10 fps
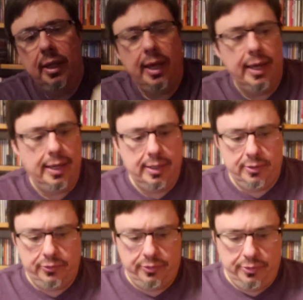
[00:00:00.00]

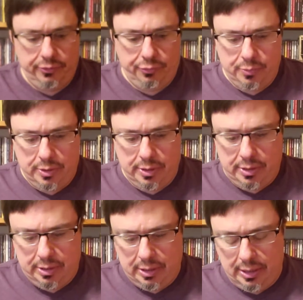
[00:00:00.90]
And this
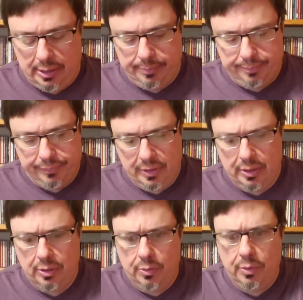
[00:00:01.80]
one,
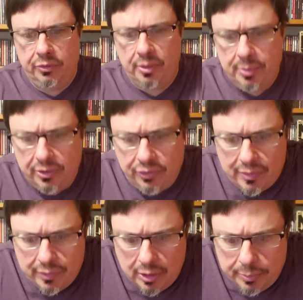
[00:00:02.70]
some of these have
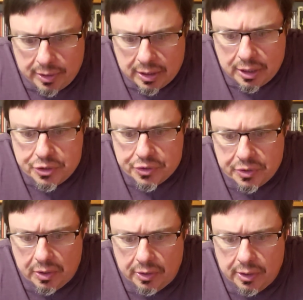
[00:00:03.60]
a little bit of country
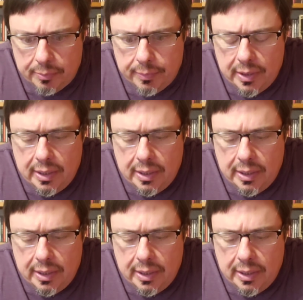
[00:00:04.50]
on them.